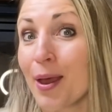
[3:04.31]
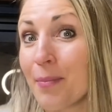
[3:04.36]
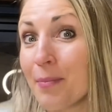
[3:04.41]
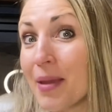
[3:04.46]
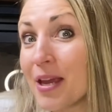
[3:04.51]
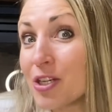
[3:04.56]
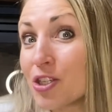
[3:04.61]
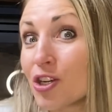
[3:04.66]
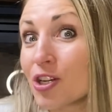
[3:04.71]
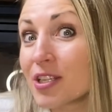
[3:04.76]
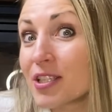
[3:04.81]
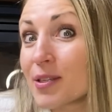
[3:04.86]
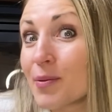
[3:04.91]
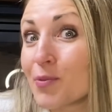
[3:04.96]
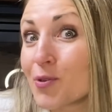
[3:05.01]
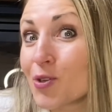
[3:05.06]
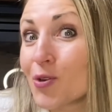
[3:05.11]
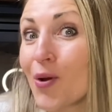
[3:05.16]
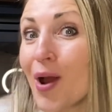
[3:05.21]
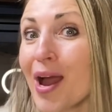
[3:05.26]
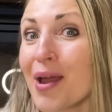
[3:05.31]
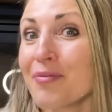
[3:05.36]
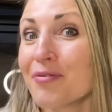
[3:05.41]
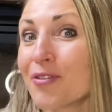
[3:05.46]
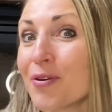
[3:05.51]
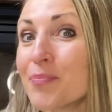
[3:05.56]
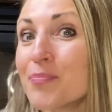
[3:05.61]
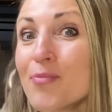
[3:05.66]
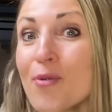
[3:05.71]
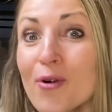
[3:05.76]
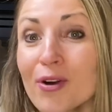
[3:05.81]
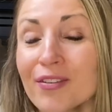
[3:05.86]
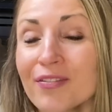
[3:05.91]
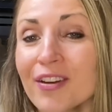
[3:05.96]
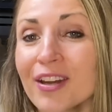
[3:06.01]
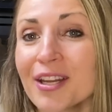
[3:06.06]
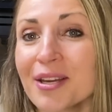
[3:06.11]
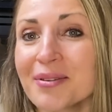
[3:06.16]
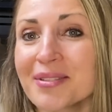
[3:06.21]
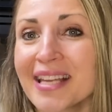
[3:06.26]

Make sure to subscribe for more videos